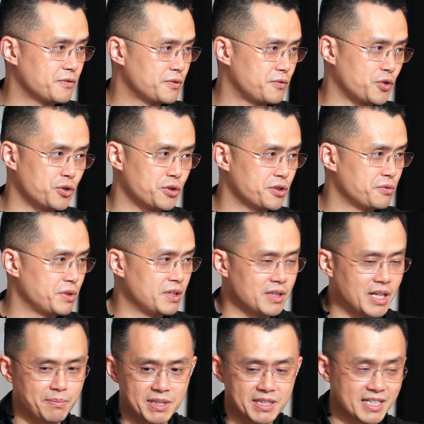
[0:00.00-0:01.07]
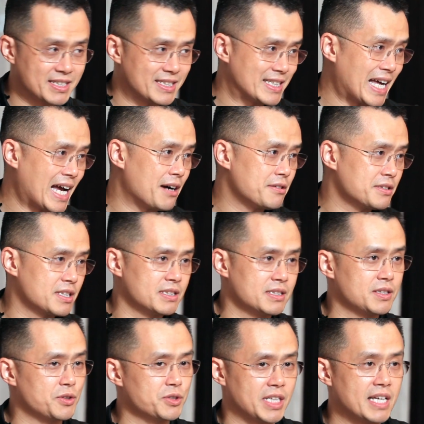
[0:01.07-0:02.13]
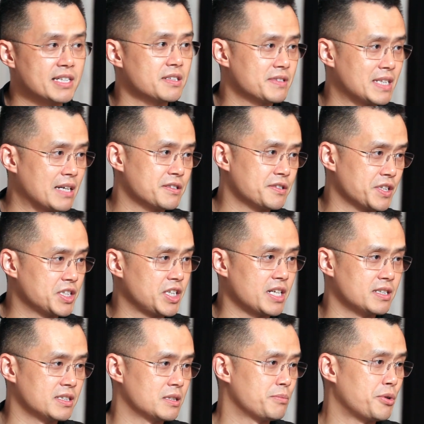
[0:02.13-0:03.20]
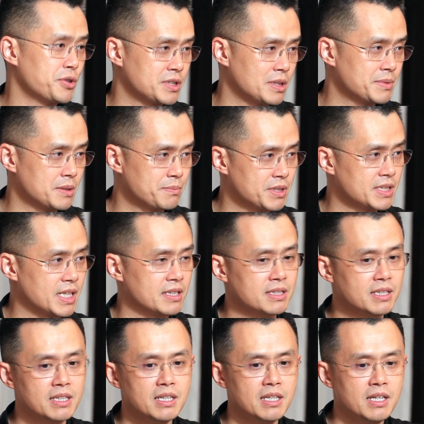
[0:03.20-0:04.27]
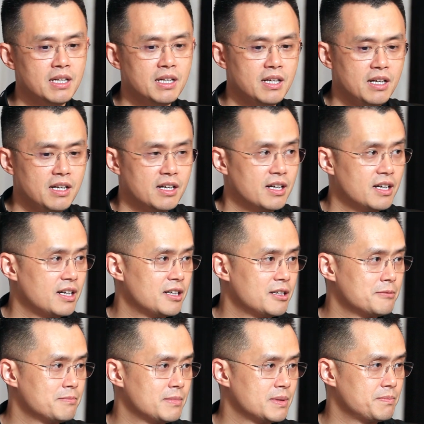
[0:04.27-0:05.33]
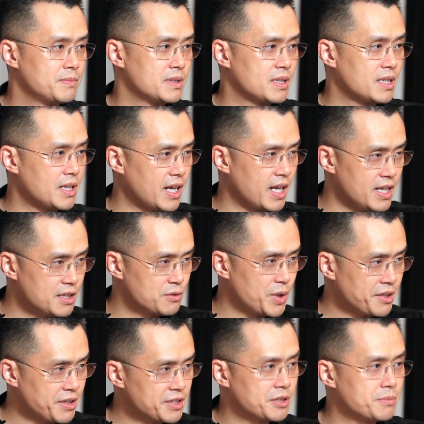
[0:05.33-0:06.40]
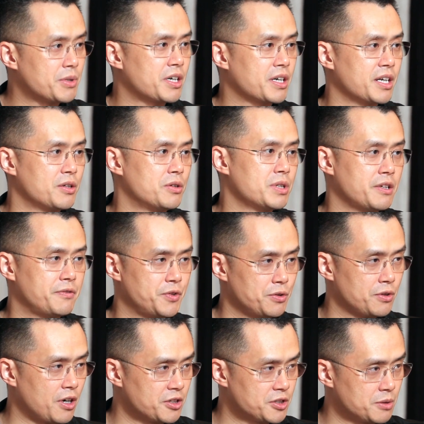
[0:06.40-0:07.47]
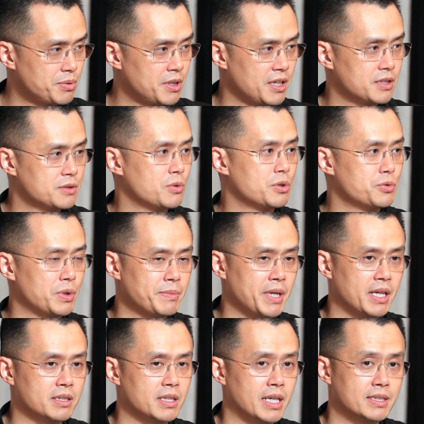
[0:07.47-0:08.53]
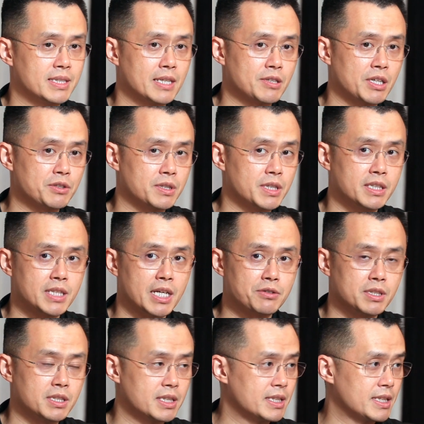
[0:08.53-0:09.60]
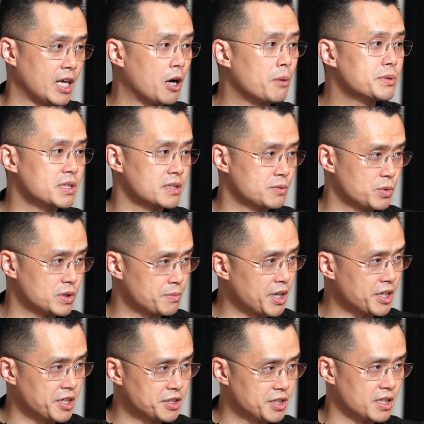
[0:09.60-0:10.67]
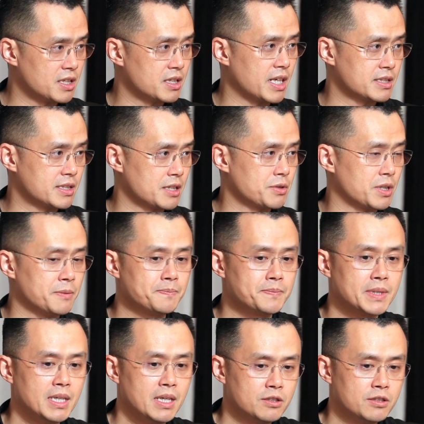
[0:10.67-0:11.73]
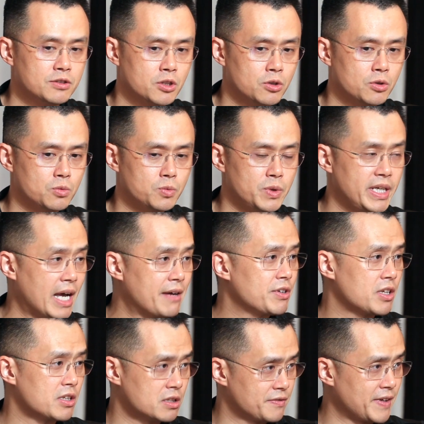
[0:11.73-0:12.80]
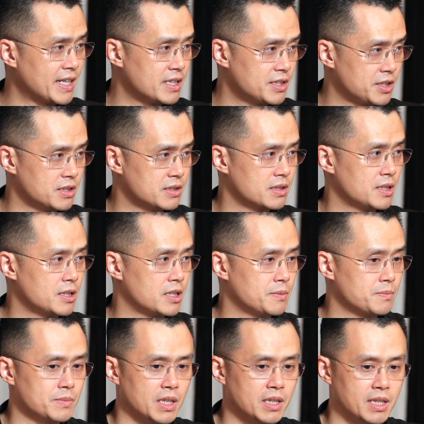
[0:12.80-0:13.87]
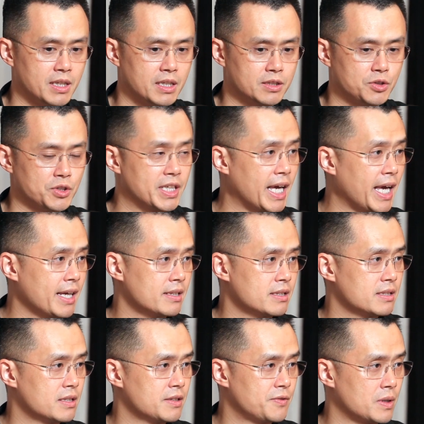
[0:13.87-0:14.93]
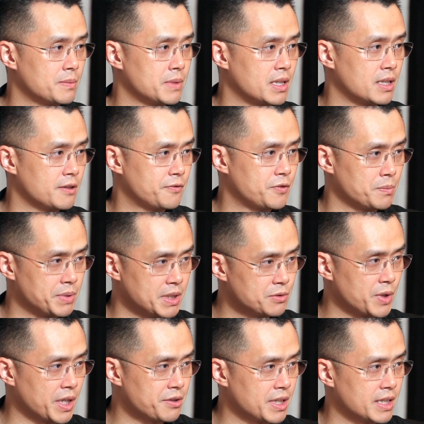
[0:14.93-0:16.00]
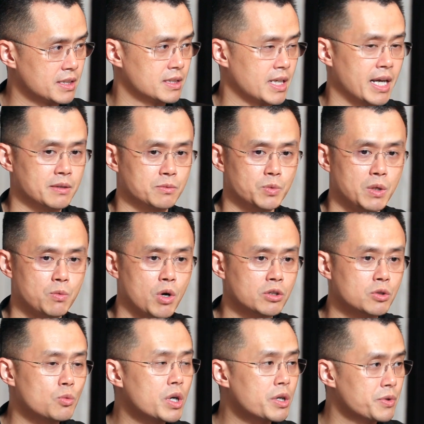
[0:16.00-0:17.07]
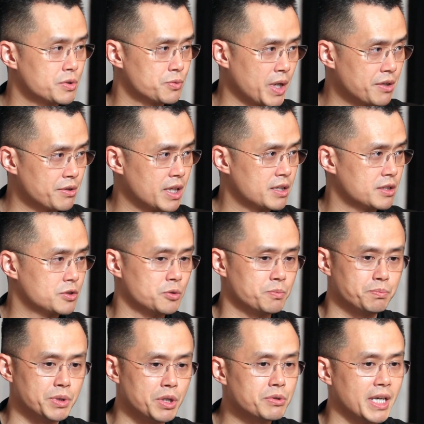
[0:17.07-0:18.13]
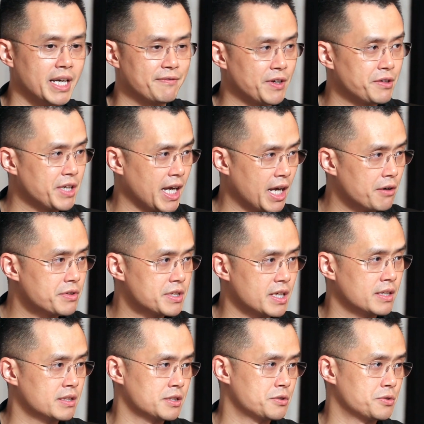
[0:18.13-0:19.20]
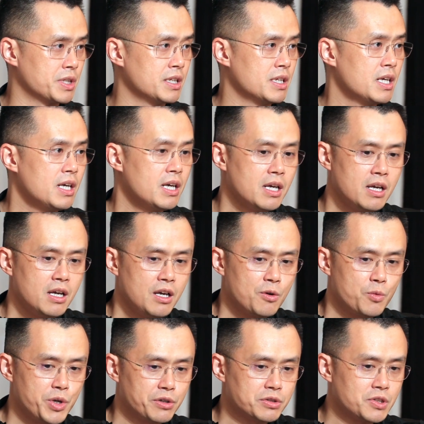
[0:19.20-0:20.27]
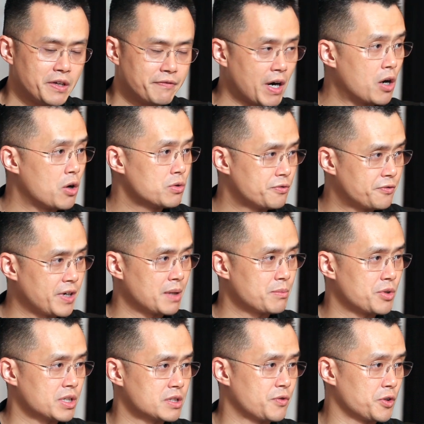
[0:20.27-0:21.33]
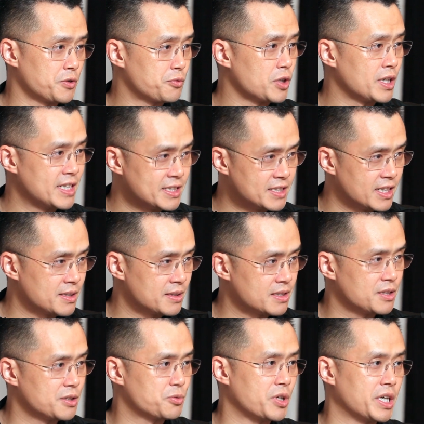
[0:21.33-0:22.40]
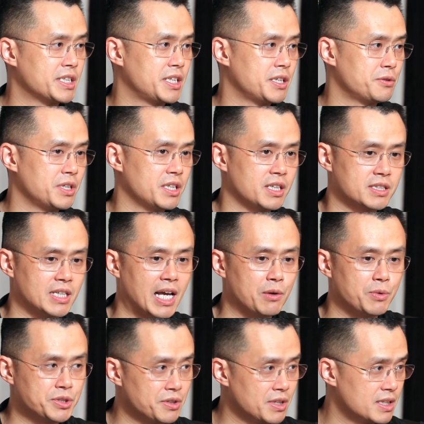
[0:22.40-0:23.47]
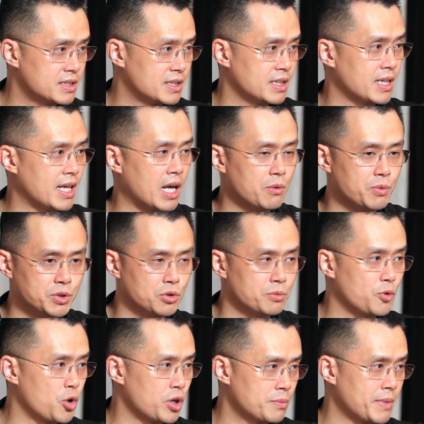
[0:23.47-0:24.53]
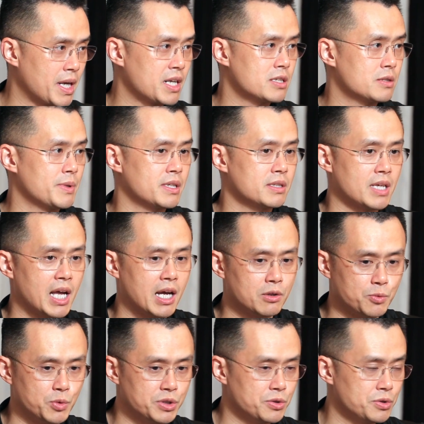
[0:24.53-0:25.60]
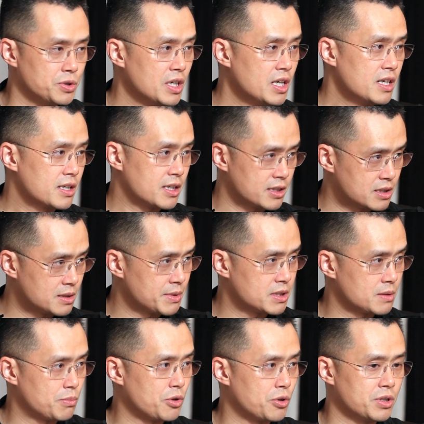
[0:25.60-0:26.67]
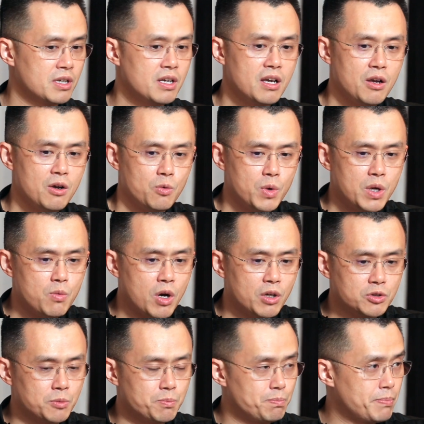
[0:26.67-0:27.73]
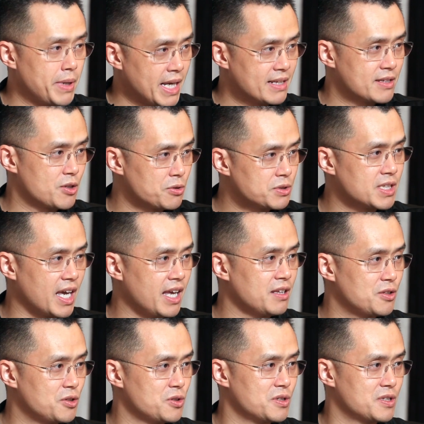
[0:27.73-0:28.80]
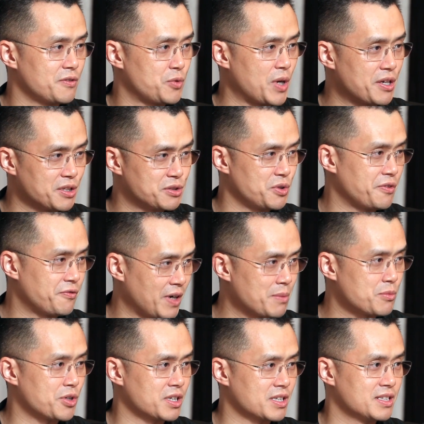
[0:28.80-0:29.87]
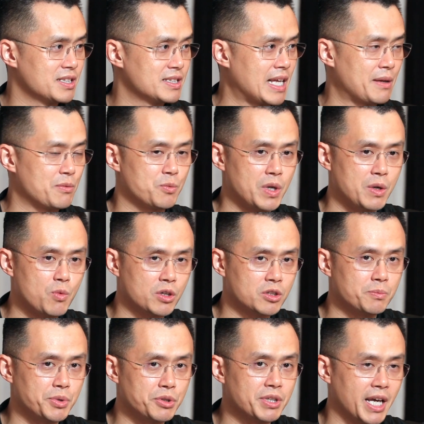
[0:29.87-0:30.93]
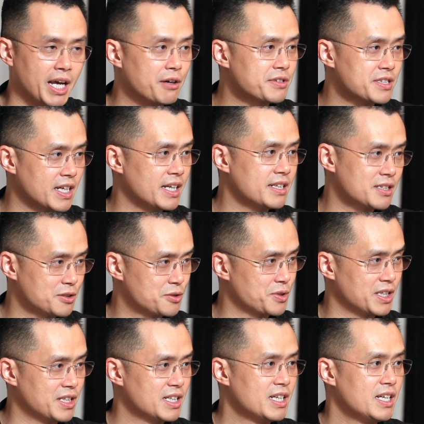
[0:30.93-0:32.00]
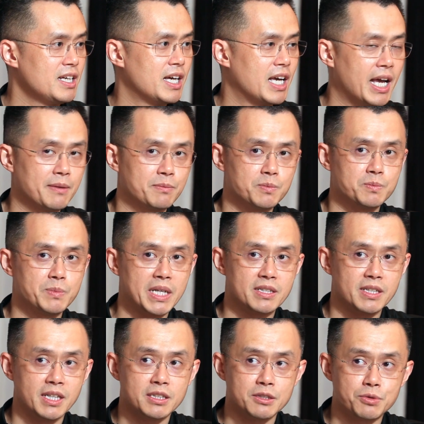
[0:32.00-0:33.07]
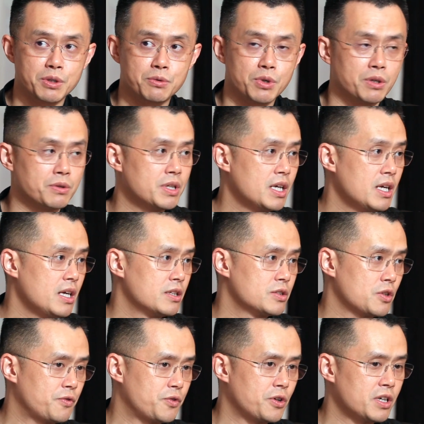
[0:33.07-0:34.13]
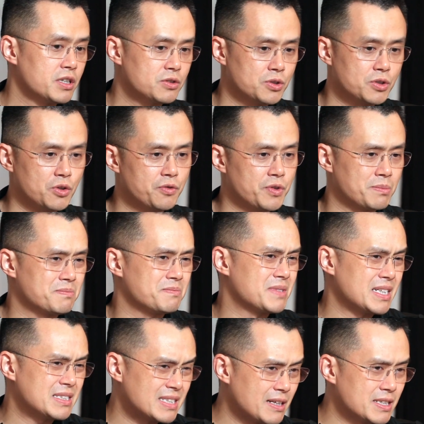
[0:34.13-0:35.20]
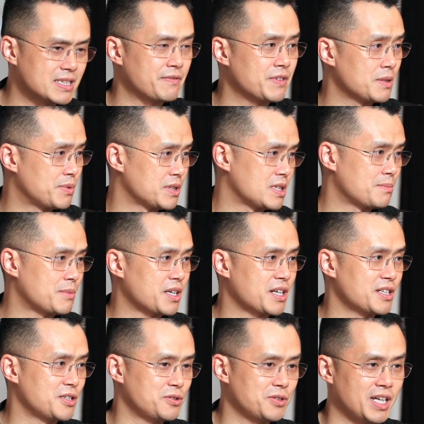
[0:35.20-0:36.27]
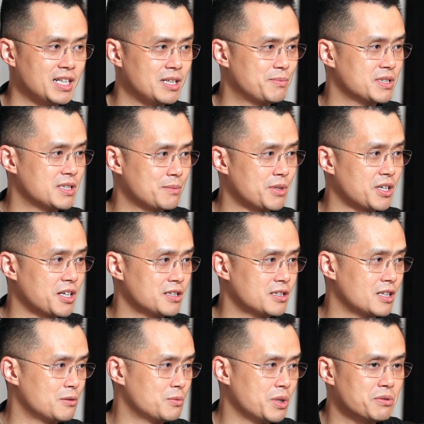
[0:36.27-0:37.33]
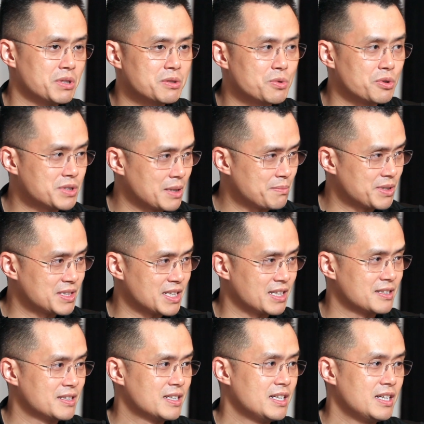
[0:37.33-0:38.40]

4, 3. But there's thousands or tens of thousands of exchanges and point something percent. Um, in a regulated market, only a few larger players will remain. And that's actually, it's actually, it helps us with market share, etc. So we have a lot of advantages um, uh, uh, to gain from, uh, from being regulated, and we want to work with regulators to build a very healthy industry. We also have our own frameworks for listing criteria, how we do listing, how we do volume management, how we do customer support. We want to bake those into the regulatory framework that we want to build a healthy industry and make the industry grow. So for us to go from, let's say, 70% market share to 80% market share, we only grow 10%.